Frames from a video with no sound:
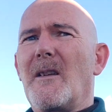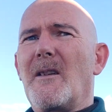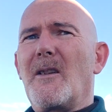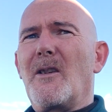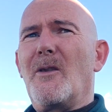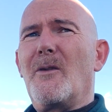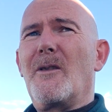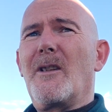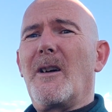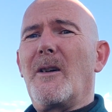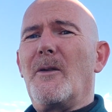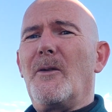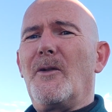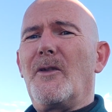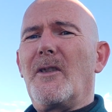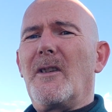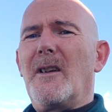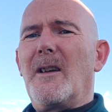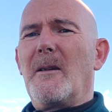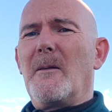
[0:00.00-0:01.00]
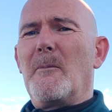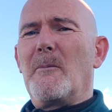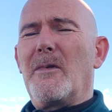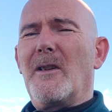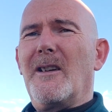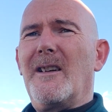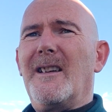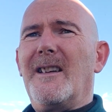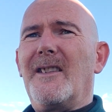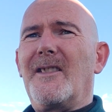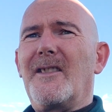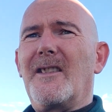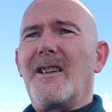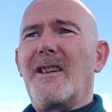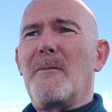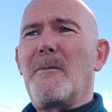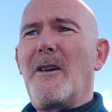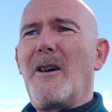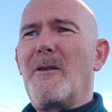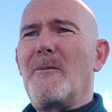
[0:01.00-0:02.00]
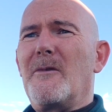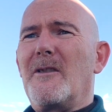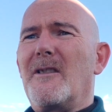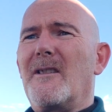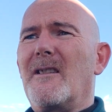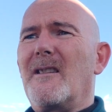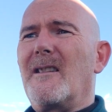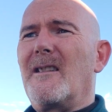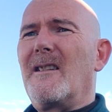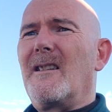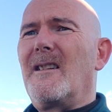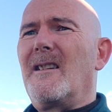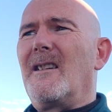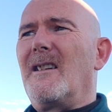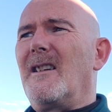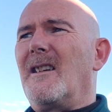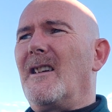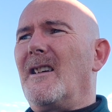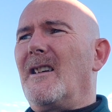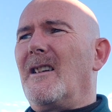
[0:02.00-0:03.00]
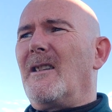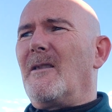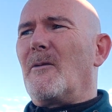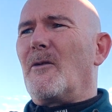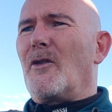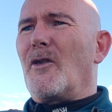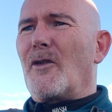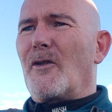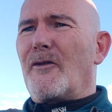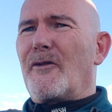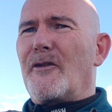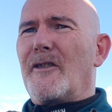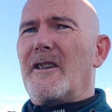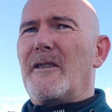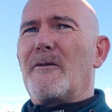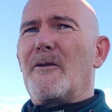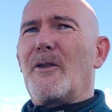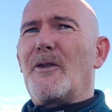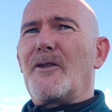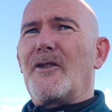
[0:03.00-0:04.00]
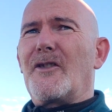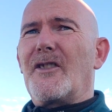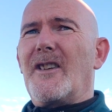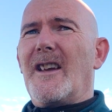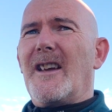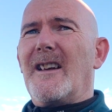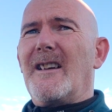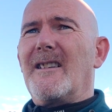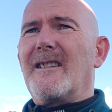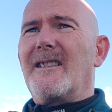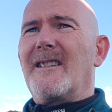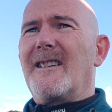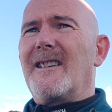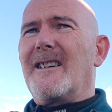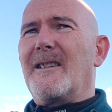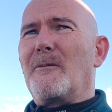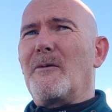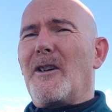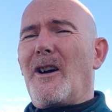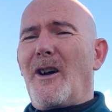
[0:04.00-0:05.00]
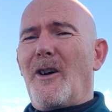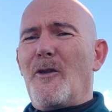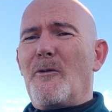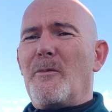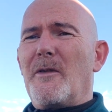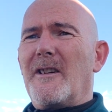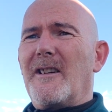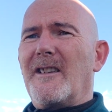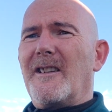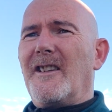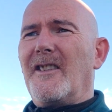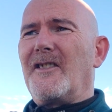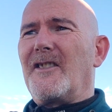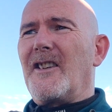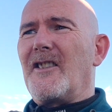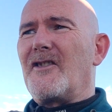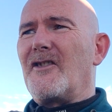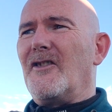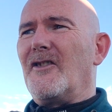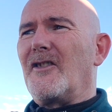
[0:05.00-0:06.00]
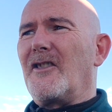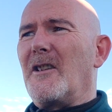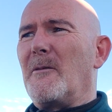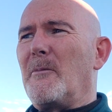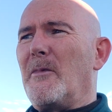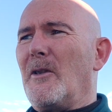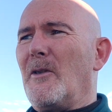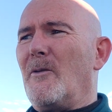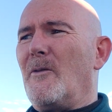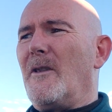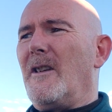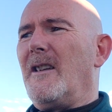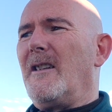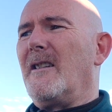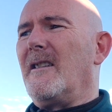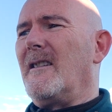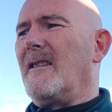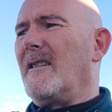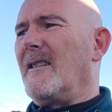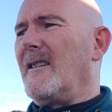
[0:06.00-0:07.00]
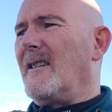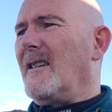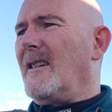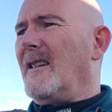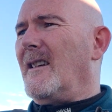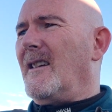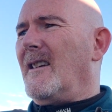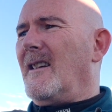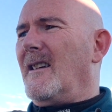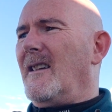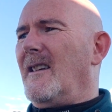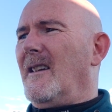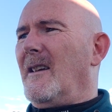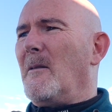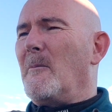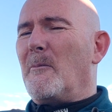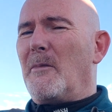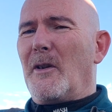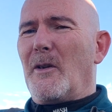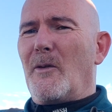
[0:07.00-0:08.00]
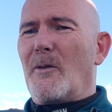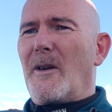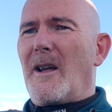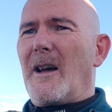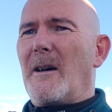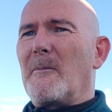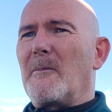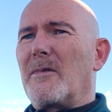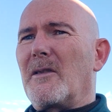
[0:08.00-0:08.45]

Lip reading: Who knows? But it's at the moment got the 3 rods out, and we're hoping that this session's going to build in and build up.